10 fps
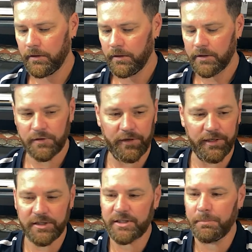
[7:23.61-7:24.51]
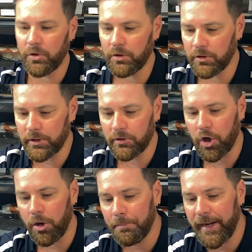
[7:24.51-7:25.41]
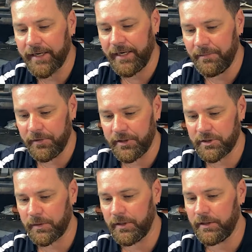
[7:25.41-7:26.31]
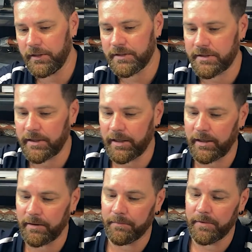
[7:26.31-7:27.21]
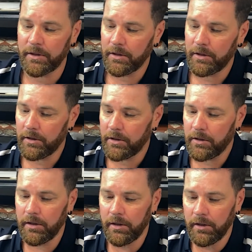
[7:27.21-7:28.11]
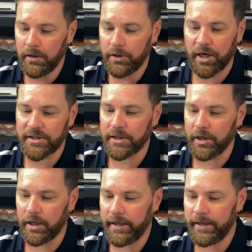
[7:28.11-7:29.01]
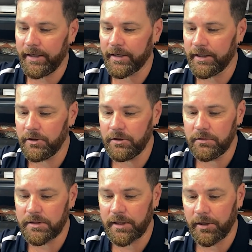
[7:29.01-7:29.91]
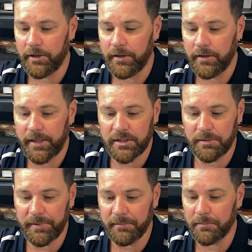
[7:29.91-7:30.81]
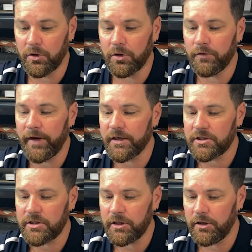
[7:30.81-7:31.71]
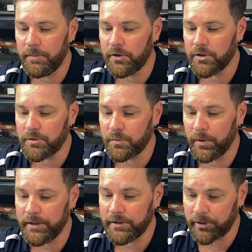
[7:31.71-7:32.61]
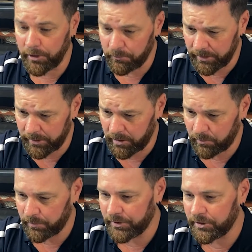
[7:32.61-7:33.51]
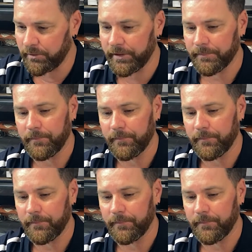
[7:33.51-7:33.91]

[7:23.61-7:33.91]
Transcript: It's a very small little compact camera, this one. It's nice and light and little, so that's a bit more of our style because we don't really know what we're doing.